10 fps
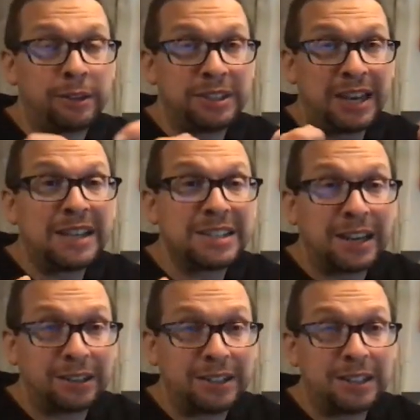test
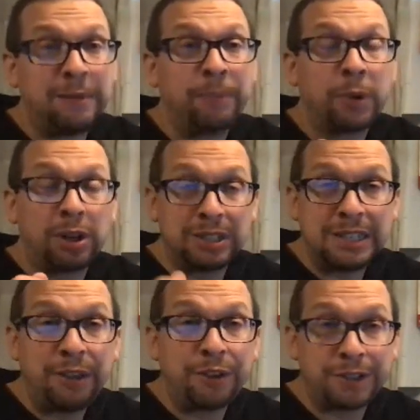LED on
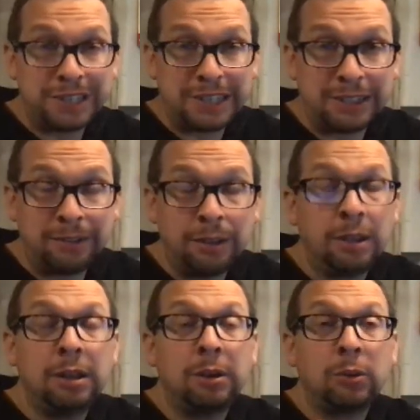D13
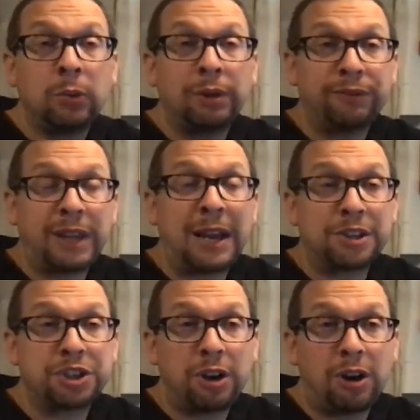will
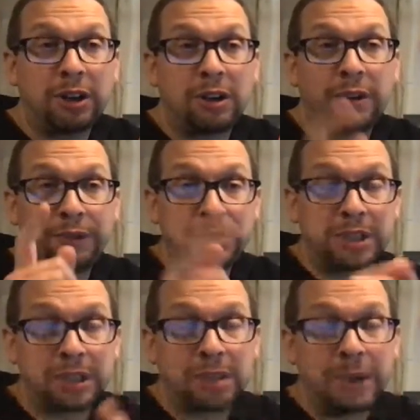flash on and off
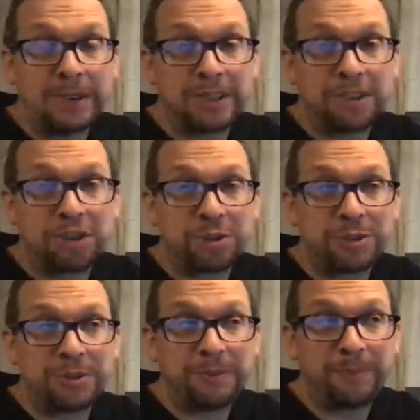using the commands I just showed
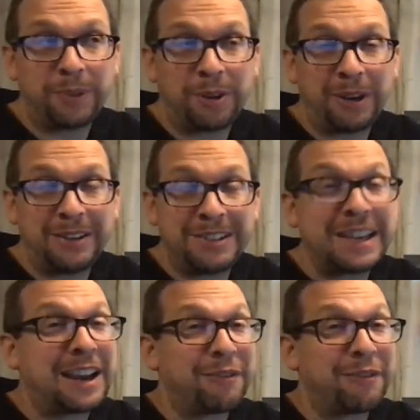you. All right, take care